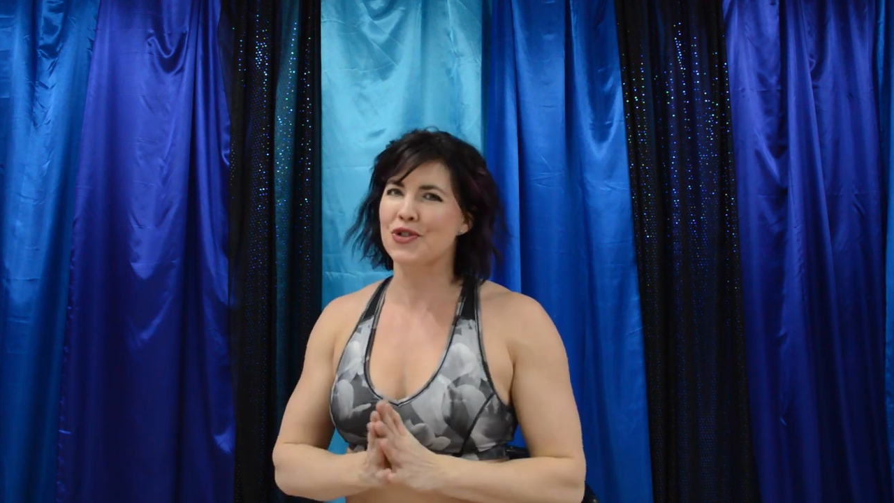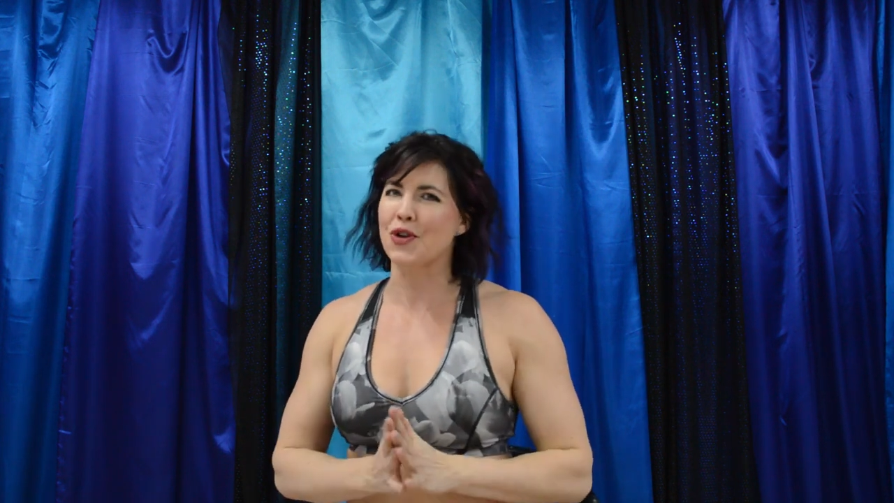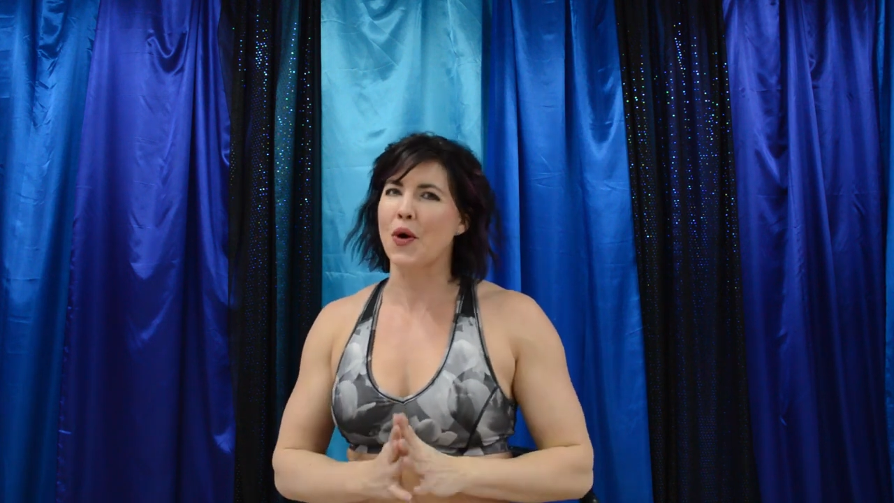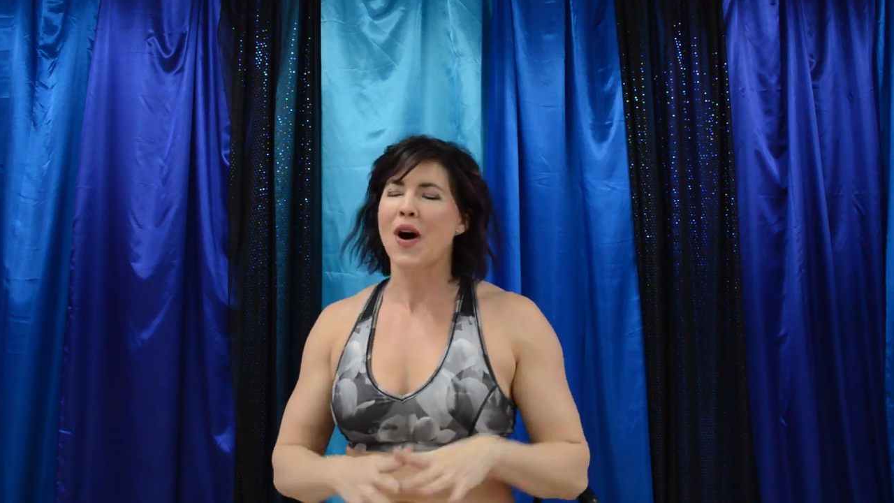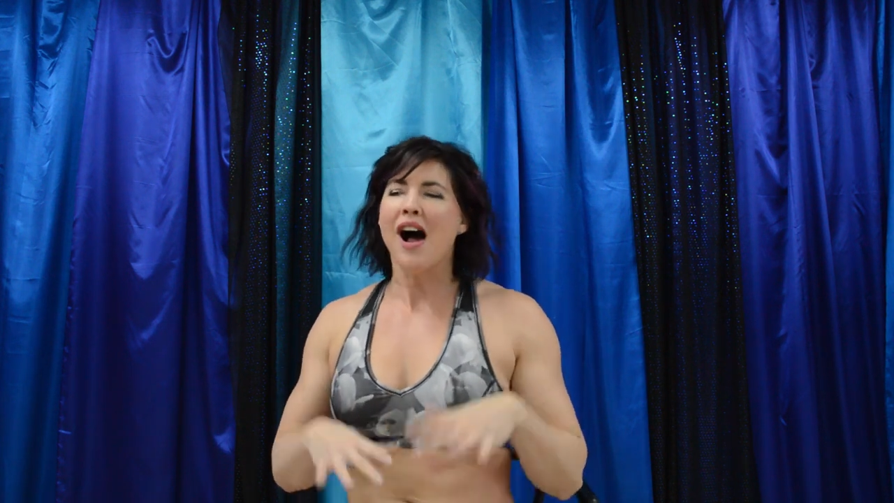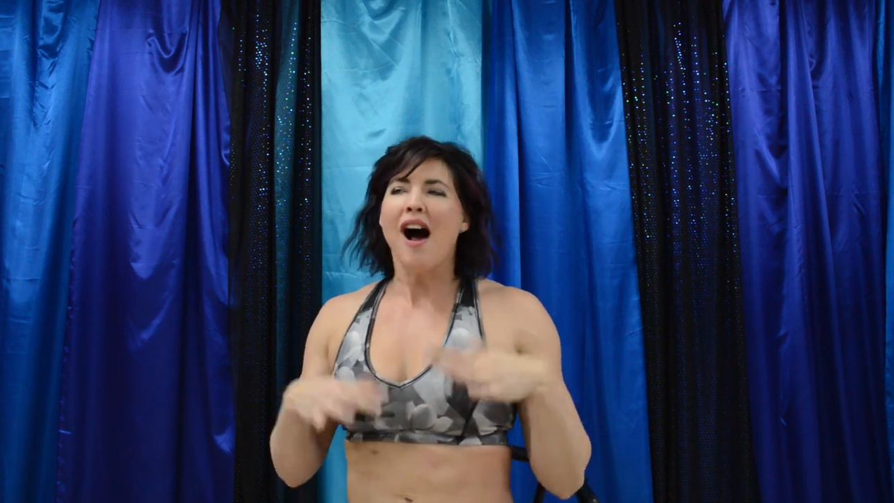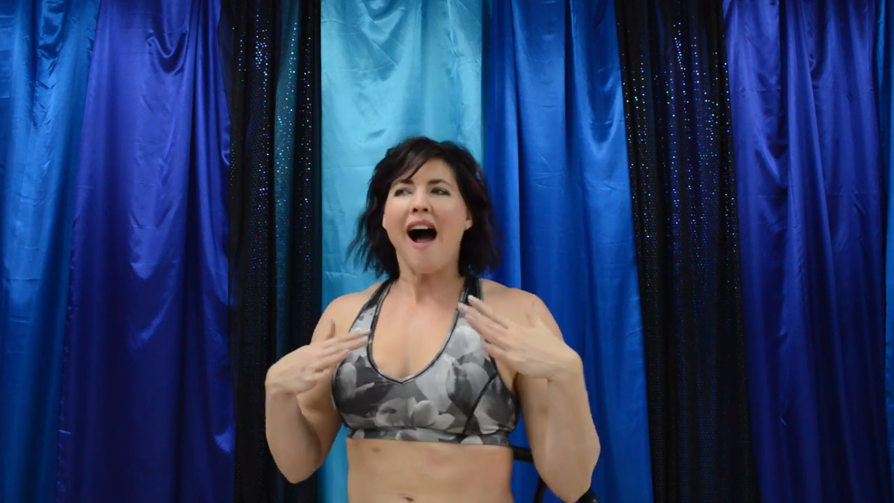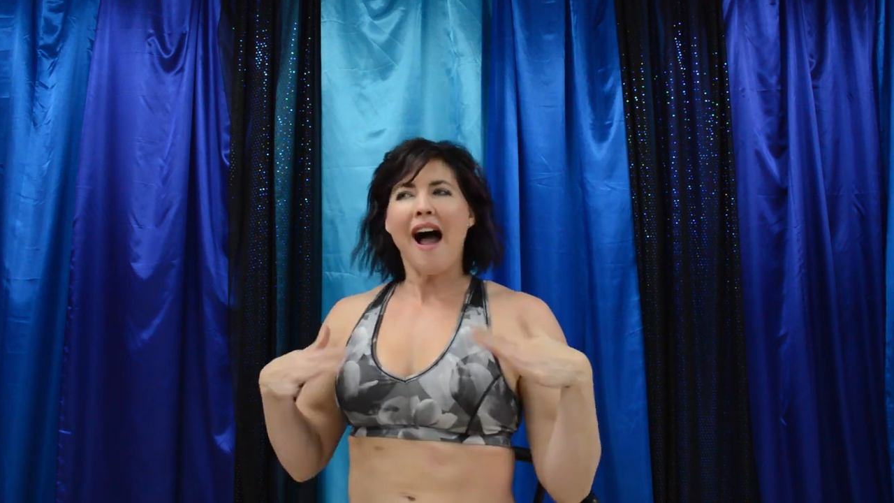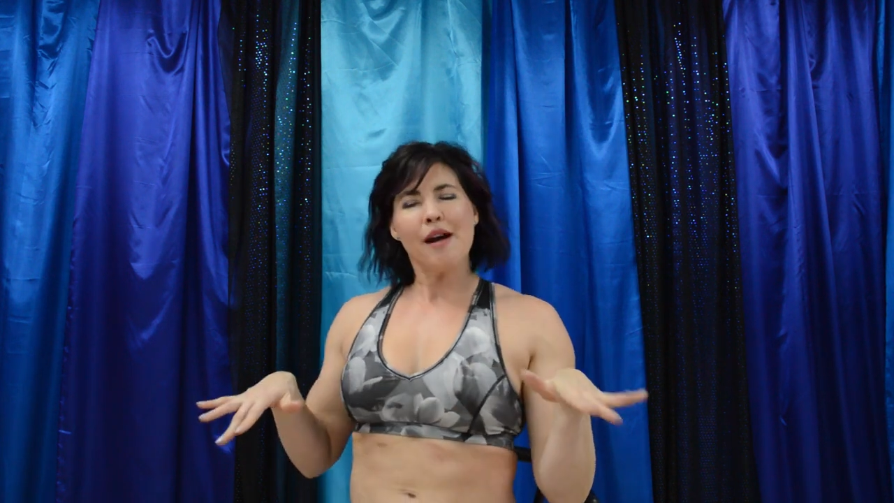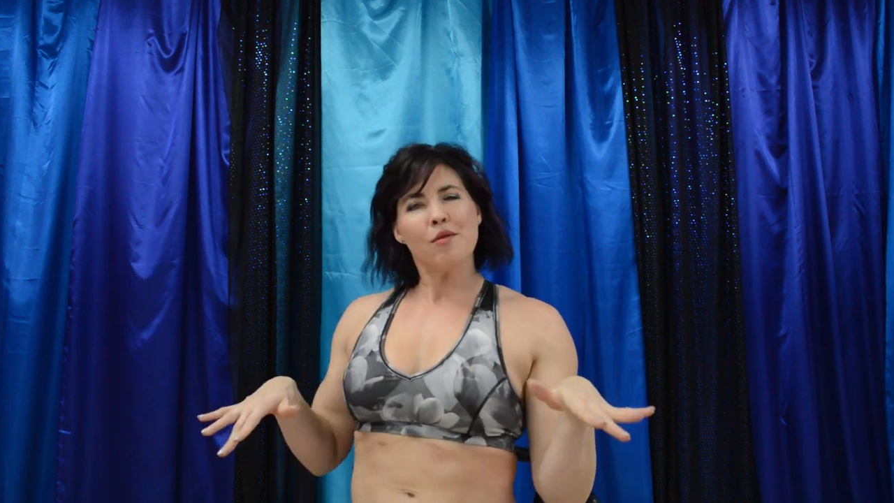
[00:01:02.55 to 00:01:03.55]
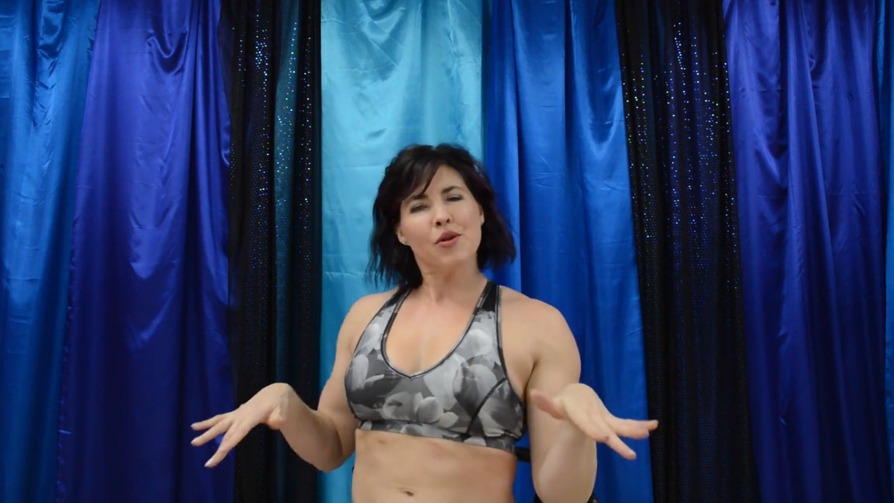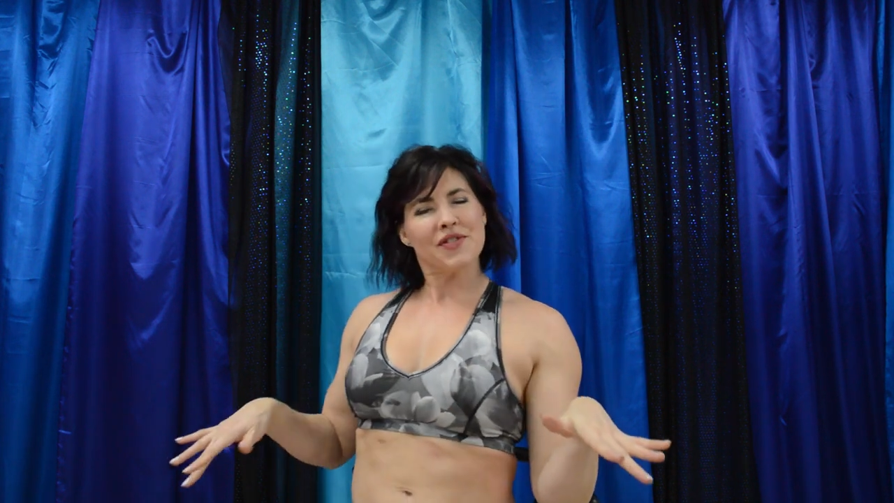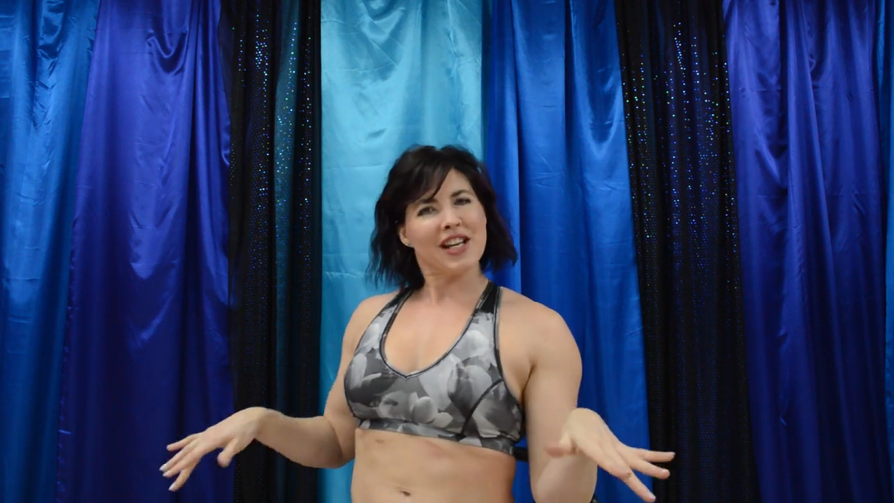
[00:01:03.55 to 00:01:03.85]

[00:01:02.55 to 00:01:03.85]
so I won't